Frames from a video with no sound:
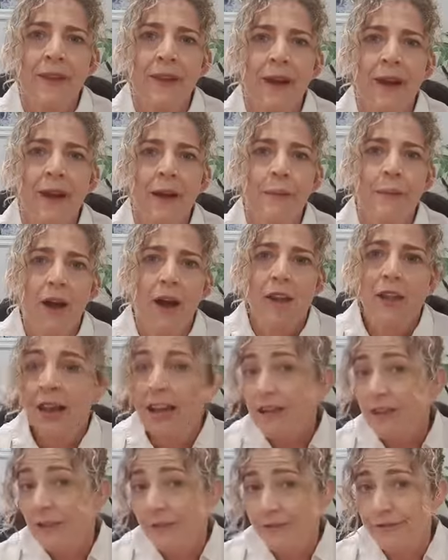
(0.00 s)
I
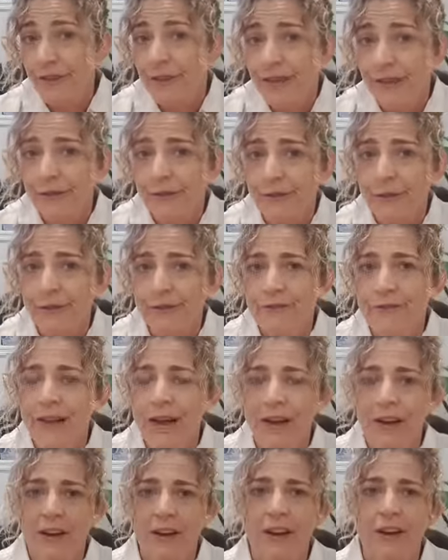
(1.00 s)
like the flavor of
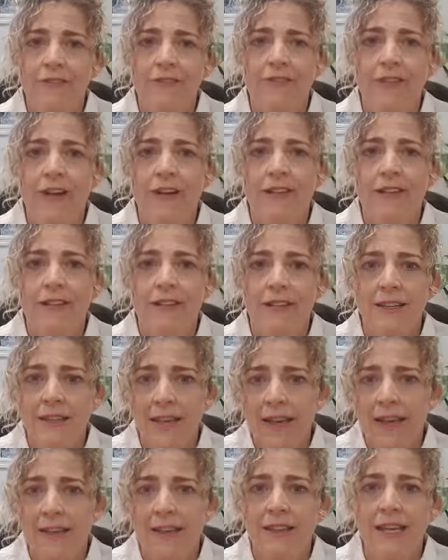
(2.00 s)
that, and I find
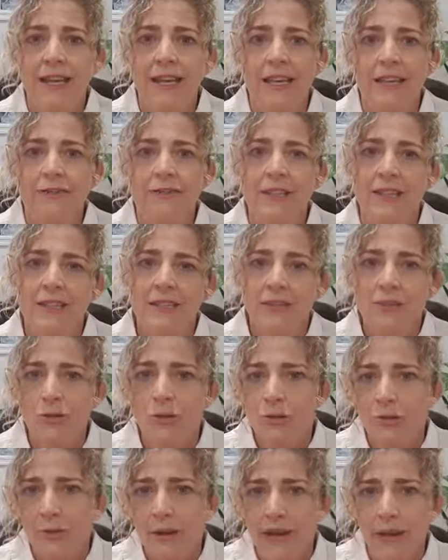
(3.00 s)
that in the evening is a
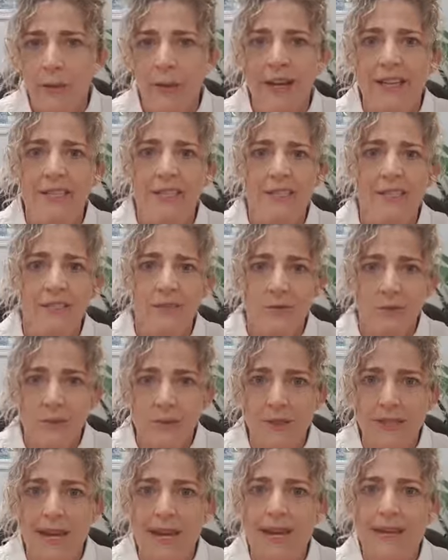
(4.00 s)
great way just to
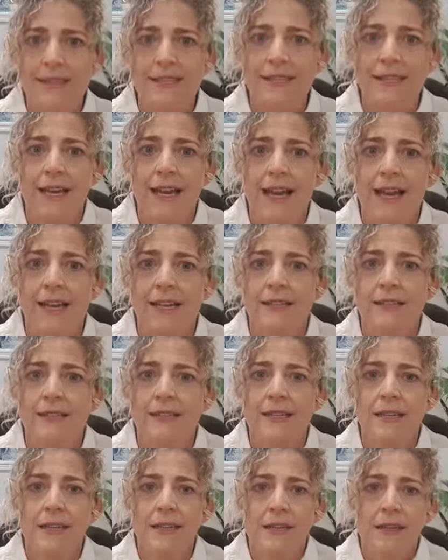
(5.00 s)
relax
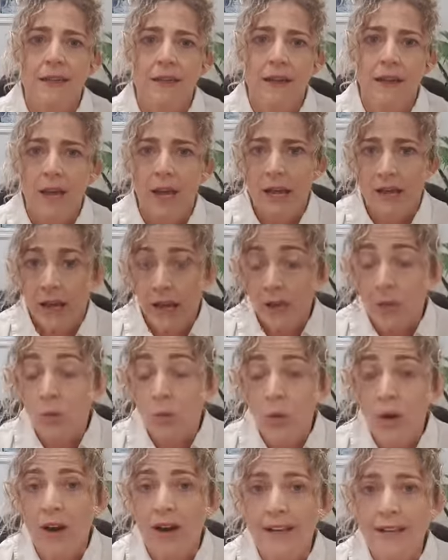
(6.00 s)
and
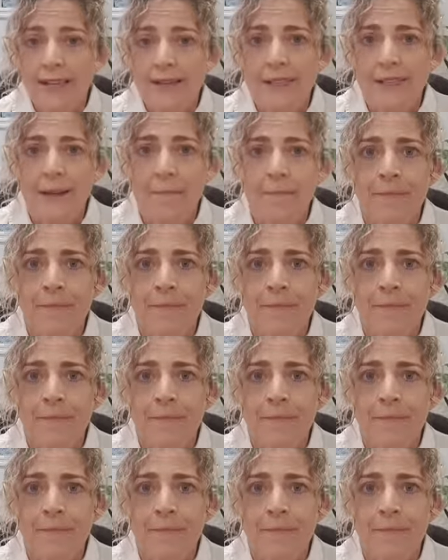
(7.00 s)
unwind.